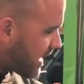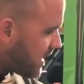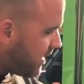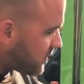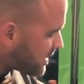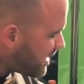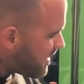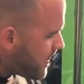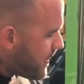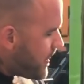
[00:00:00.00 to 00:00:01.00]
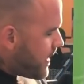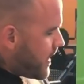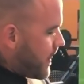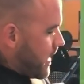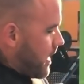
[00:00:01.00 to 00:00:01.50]
deadlifts
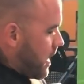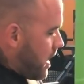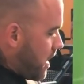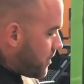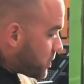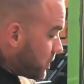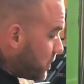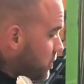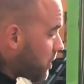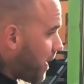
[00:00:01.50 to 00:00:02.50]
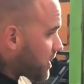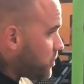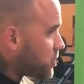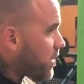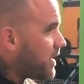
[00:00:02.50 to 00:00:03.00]
um, some YouTube
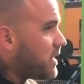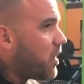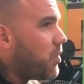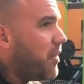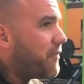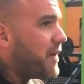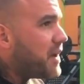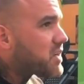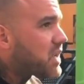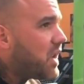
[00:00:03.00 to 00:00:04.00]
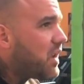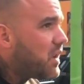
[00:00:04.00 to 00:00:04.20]
action, we're training in Ultimate Fitness.